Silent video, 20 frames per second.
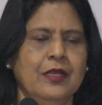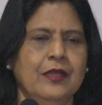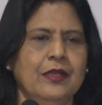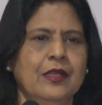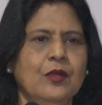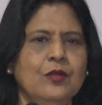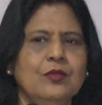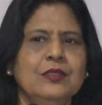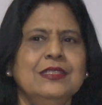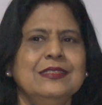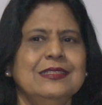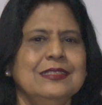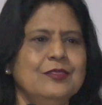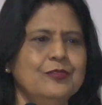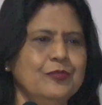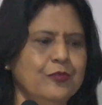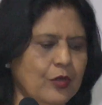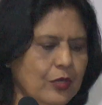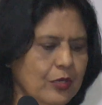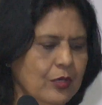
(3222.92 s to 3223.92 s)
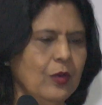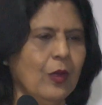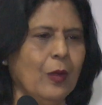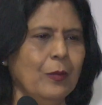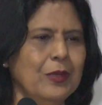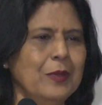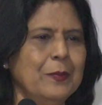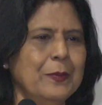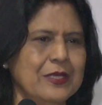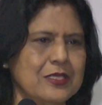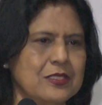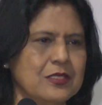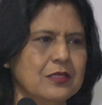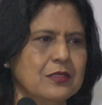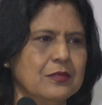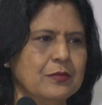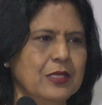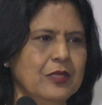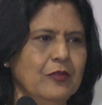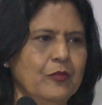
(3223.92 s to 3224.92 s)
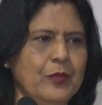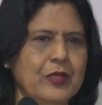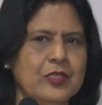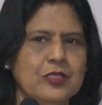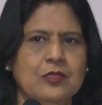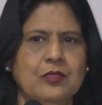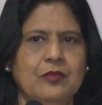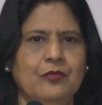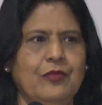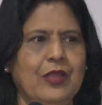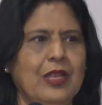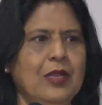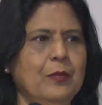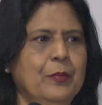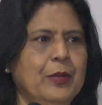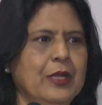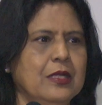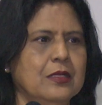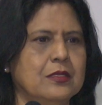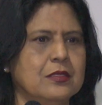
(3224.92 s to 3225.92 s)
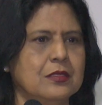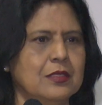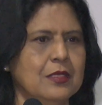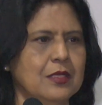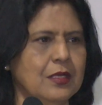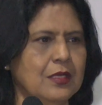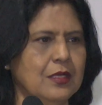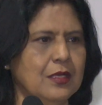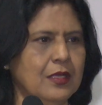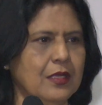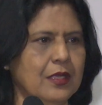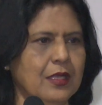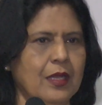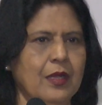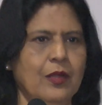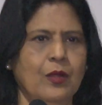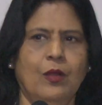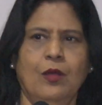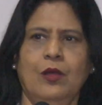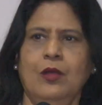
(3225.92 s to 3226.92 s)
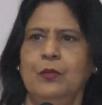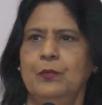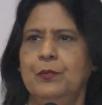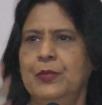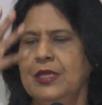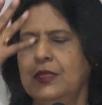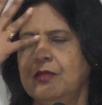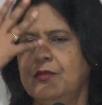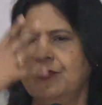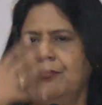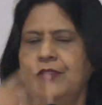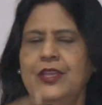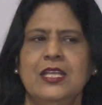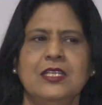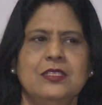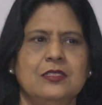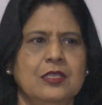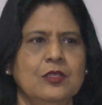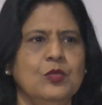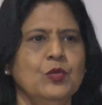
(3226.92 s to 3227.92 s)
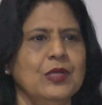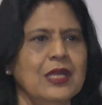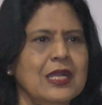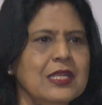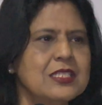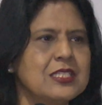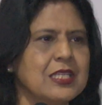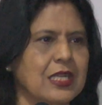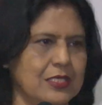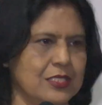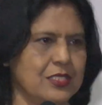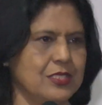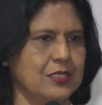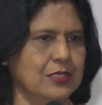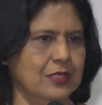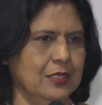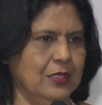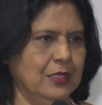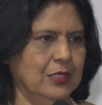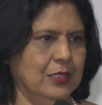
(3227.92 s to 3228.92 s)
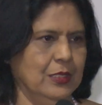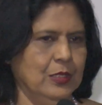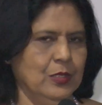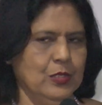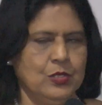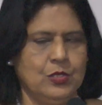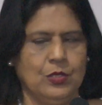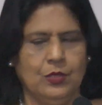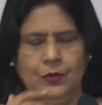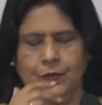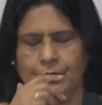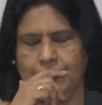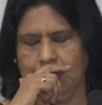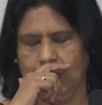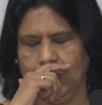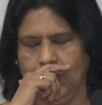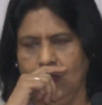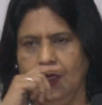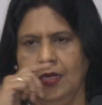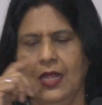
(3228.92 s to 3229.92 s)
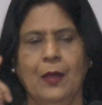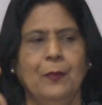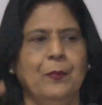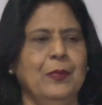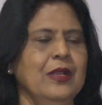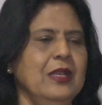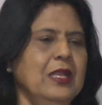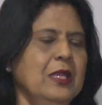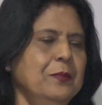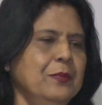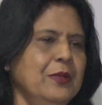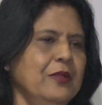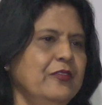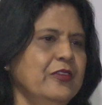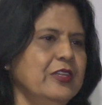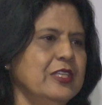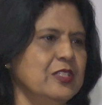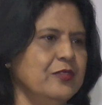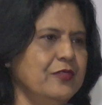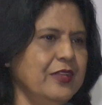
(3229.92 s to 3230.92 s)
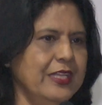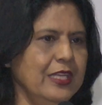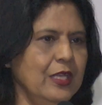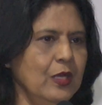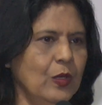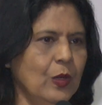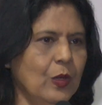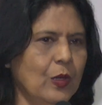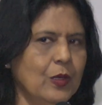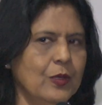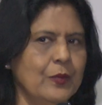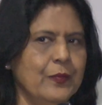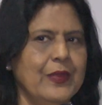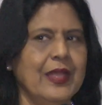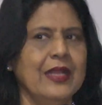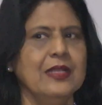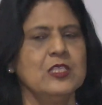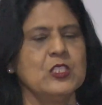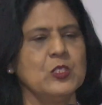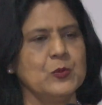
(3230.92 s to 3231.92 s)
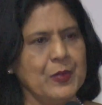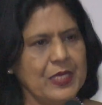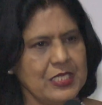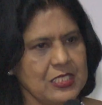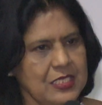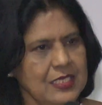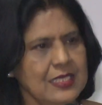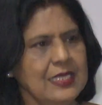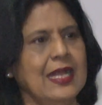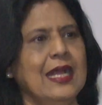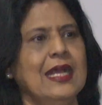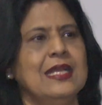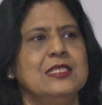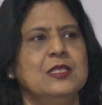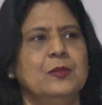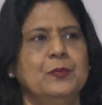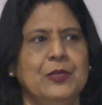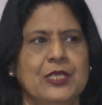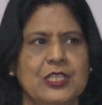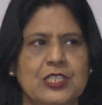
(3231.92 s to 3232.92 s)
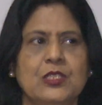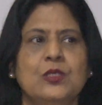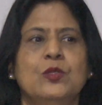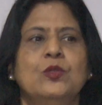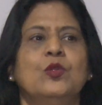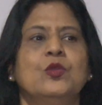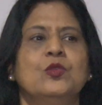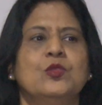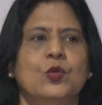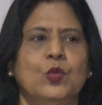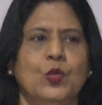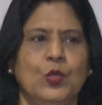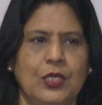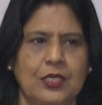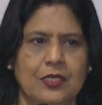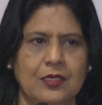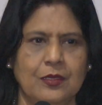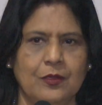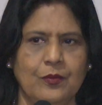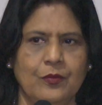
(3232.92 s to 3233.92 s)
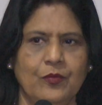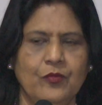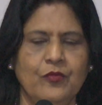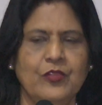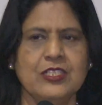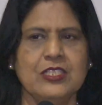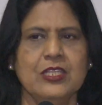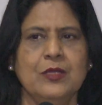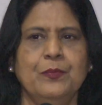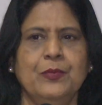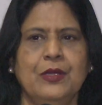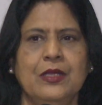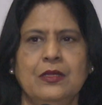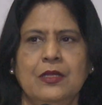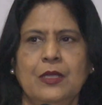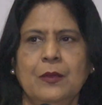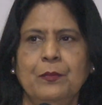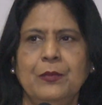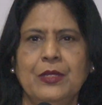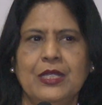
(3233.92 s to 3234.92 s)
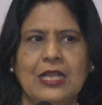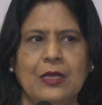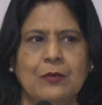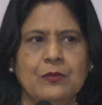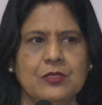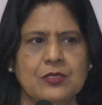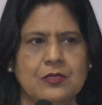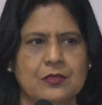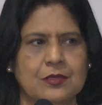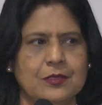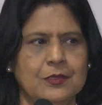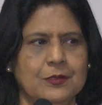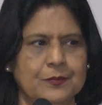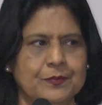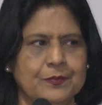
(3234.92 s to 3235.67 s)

Now, this is for normal patients, but if the patient is well built and long, big face, then you can't judge. So, your upper lip, if it is very long, and especially as the patient grows older, which lip becomes